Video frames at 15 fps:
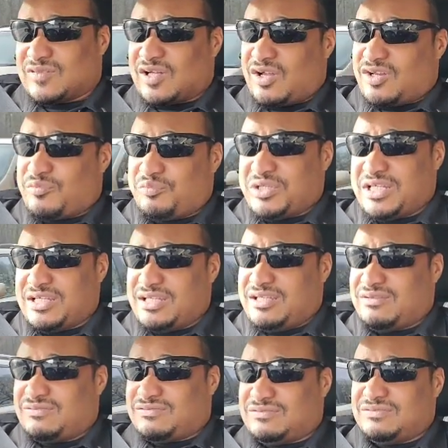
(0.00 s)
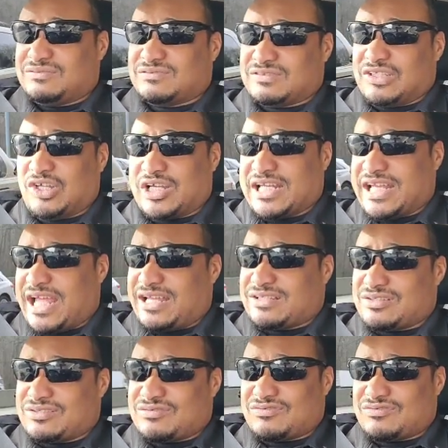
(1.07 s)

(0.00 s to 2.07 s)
Going to be looking at